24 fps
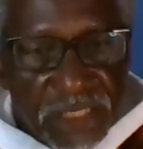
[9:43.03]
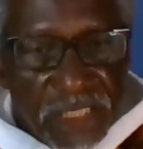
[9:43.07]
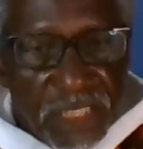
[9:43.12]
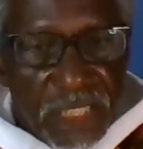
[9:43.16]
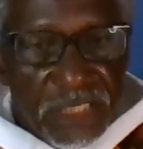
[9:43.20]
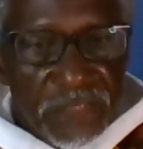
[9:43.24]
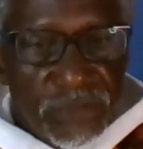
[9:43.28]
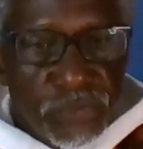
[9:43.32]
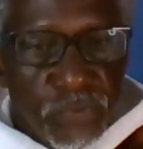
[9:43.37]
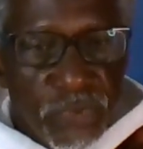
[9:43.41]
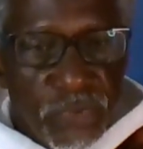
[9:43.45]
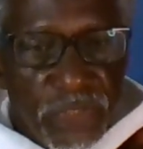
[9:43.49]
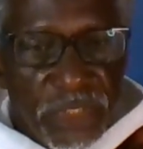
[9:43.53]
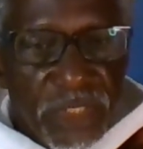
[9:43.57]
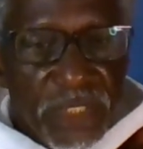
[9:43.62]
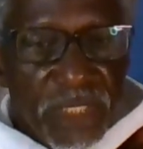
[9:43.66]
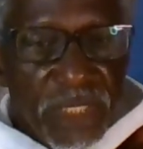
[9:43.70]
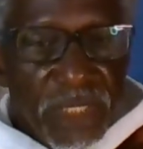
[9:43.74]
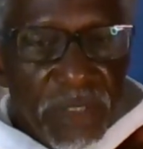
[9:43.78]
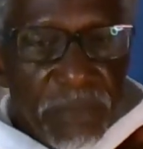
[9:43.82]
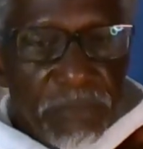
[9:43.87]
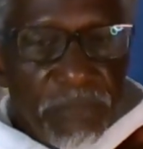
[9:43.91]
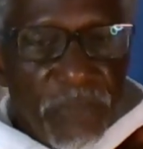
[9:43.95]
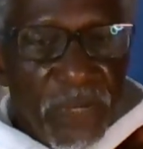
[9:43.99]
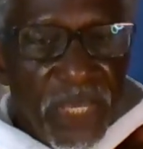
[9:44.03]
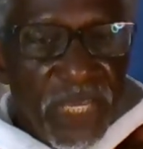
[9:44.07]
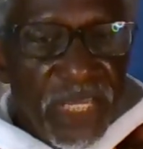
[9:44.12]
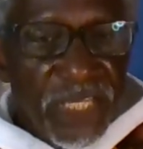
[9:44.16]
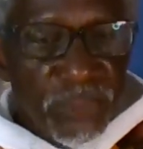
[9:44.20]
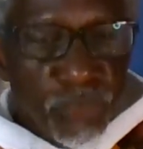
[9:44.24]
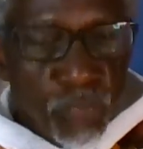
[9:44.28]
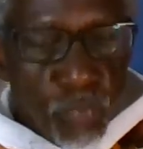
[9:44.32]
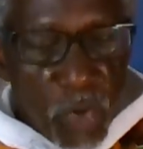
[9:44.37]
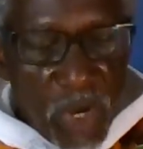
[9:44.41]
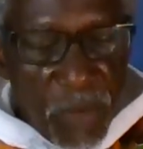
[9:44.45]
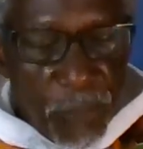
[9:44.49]
country
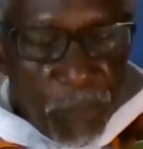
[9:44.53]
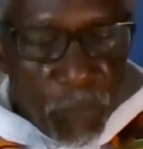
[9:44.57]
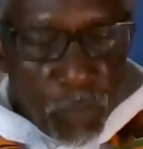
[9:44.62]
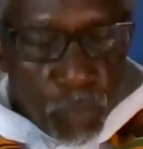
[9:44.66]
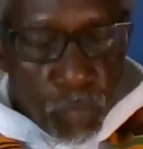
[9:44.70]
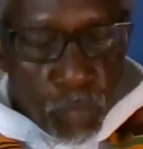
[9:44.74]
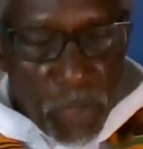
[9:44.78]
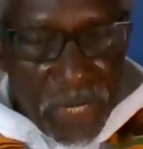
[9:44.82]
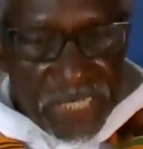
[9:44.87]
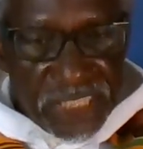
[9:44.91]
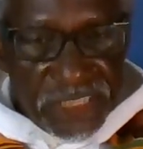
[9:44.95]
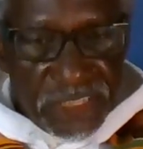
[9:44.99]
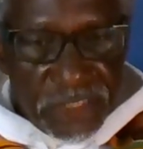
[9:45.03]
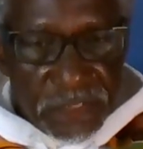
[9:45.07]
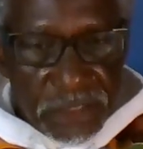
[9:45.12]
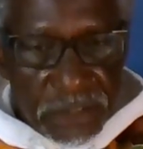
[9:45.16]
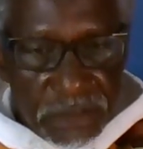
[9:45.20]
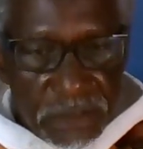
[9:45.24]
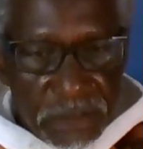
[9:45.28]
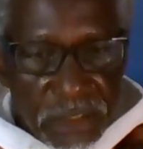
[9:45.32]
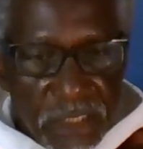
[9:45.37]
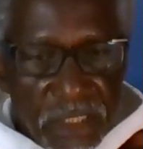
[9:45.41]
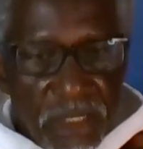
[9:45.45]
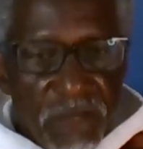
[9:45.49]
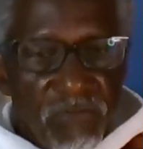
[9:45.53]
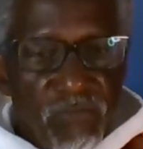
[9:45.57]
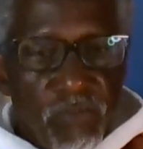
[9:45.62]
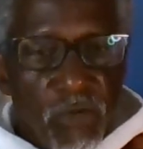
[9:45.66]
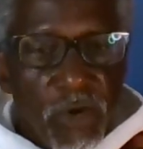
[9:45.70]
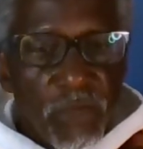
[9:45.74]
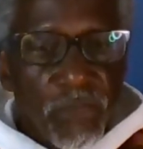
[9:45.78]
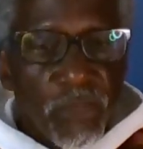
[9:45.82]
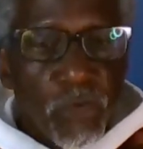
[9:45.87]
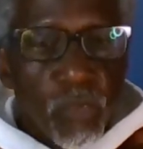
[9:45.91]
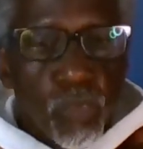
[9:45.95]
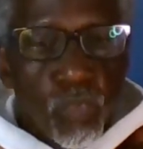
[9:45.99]
pays reparations
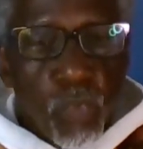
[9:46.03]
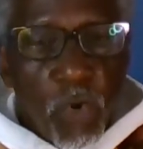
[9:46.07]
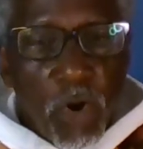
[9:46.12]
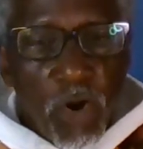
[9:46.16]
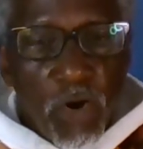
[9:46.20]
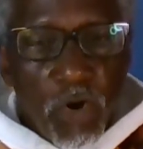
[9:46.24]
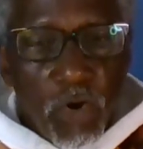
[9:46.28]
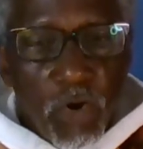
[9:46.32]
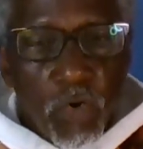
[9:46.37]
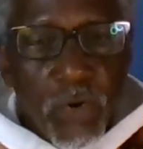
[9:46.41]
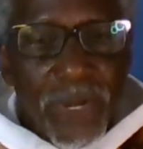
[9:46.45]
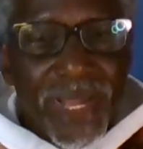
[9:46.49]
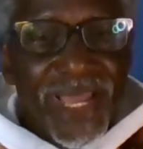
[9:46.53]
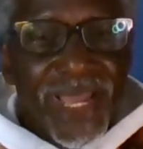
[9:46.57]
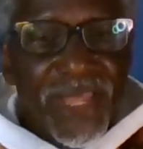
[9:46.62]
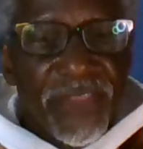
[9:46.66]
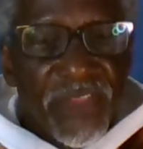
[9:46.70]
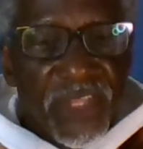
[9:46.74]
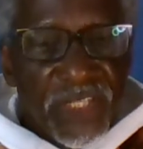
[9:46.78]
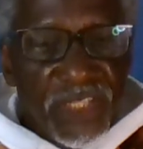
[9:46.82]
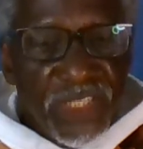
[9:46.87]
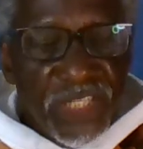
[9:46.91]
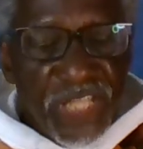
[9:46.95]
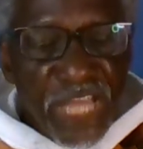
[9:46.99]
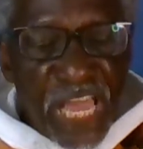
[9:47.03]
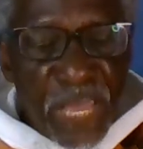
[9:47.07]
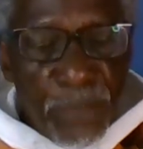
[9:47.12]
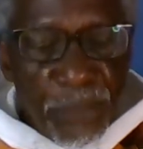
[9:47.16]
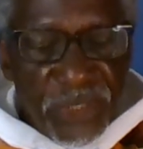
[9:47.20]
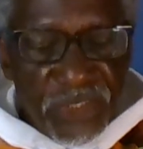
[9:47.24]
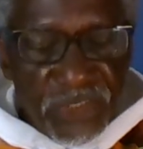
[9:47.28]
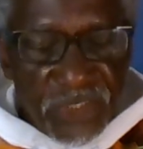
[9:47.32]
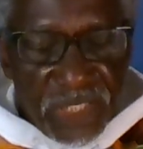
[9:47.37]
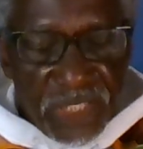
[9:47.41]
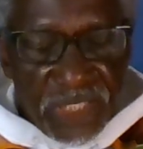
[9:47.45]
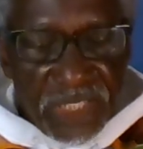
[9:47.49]
for the wrong and the
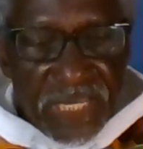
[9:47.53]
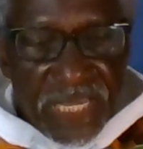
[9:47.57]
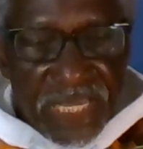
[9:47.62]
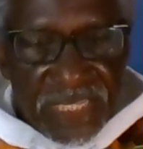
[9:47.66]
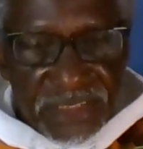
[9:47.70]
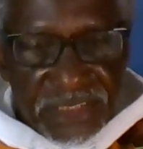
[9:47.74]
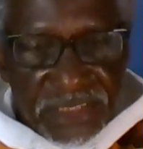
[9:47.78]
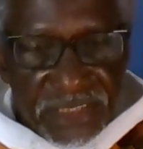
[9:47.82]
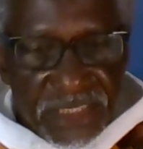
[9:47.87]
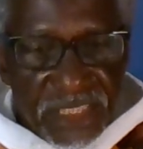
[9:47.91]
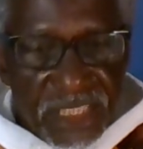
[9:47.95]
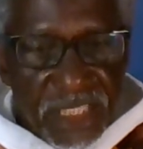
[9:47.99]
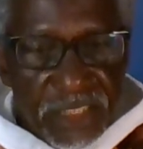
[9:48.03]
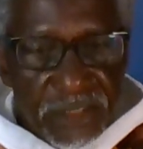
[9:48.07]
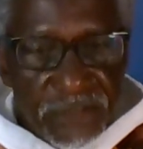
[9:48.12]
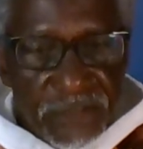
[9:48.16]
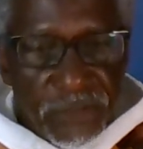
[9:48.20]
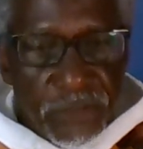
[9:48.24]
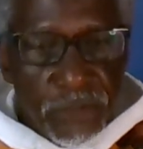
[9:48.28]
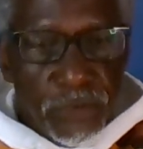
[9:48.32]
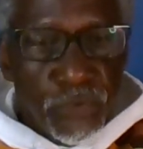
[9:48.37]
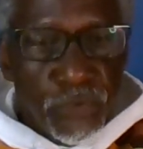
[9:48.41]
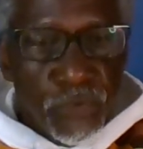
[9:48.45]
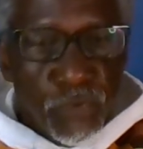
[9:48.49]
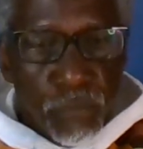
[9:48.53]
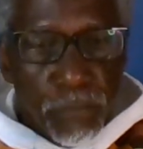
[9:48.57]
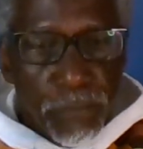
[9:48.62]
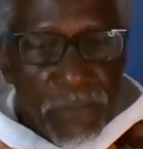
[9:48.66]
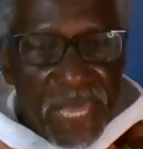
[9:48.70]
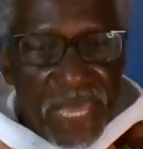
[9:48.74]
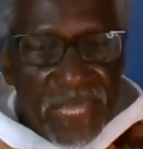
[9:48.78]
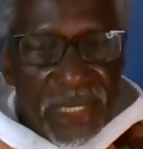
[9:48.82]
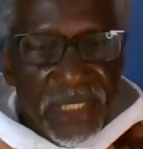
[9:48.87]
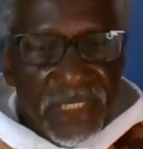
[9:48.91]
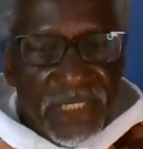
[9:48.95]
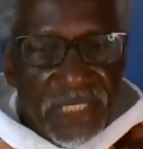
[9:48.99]
damage it has done to
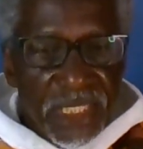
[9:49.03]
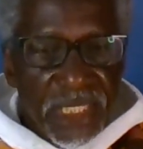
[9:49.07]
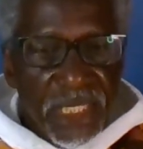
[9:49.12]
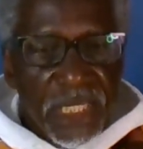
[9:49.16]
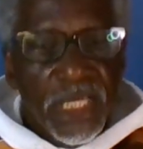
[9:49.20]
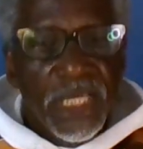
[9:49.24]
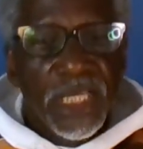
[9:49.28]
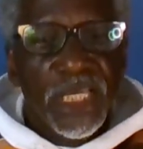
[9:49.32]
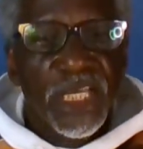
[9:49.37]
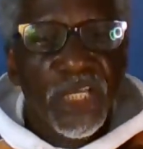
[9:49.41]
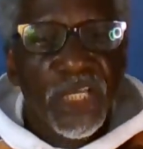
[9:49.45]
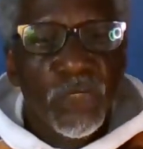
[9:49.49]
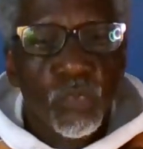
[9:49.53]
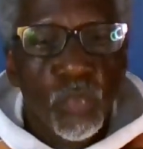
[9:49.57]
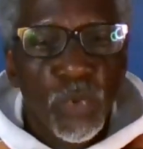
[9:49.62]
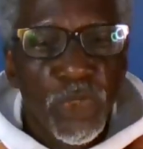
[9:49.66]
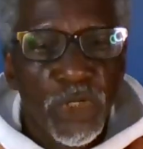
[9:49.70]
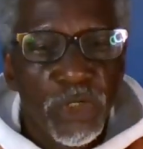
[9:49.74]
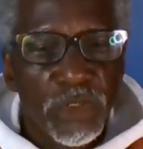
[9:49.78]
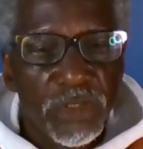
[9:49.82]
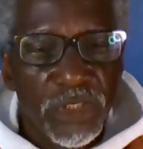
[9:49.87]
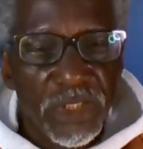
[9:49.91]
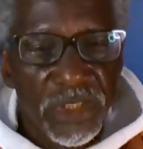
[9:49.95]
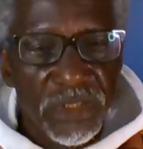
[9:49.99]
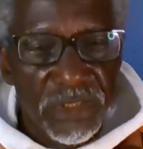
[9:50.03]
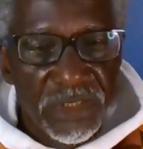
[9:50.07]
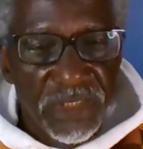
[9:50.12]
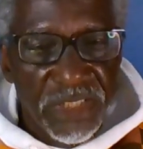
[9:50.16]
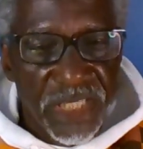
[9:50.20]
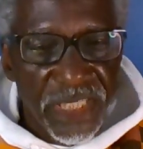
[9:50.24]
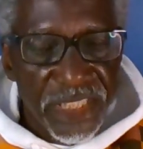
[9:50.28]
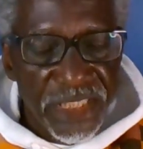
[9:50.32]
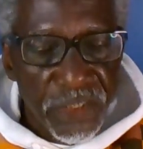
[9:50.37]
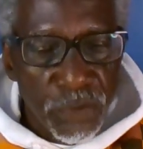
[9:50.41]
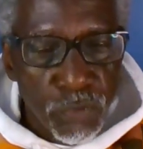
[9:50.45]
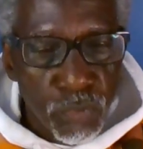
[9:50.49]
humanity, it will
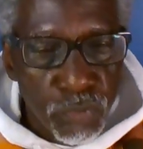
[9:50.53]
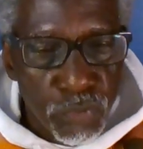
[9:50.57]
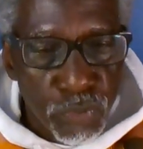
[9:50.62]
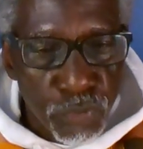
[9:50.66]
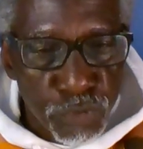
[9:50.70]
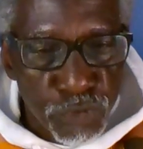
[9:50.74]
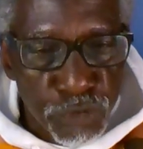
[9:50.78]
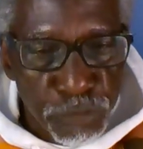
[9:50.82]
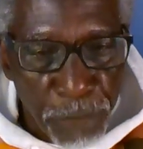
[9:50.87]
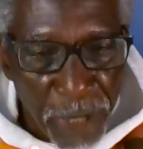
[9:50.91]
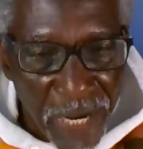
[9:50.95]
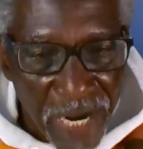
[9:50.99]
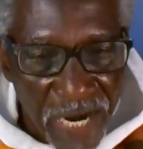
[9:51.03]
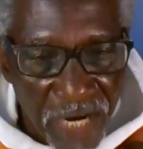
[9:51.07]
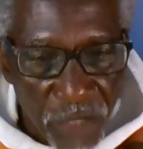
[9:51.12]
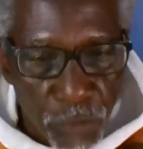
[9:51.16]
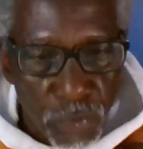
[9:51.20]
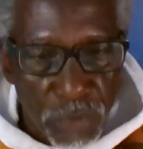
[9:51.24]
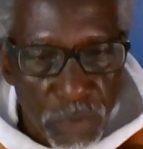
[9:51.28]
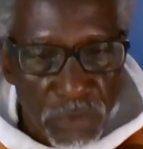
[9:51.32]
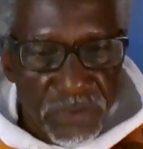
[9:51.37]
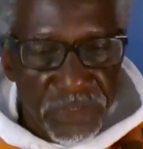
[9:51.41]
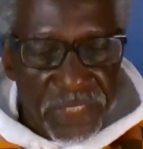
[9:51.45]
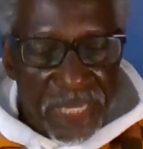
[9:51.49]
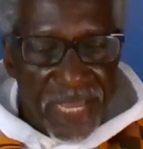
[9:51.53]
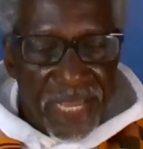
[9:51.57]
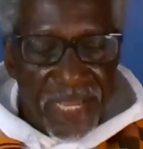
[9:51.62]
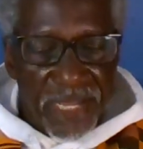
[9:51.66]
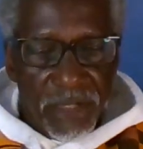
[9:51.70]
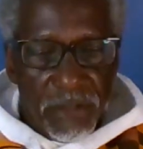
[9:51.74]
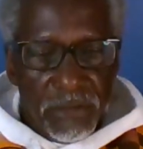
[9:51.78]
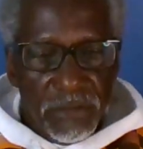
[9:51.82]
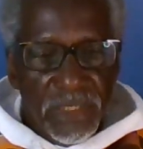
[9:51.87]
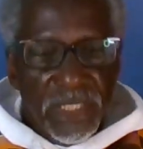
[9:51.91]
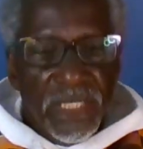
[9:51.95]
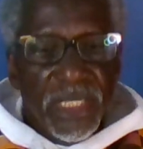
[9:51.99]
continue to spiral
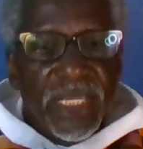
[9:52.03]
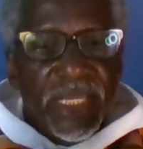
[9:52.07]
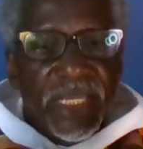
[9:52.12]
down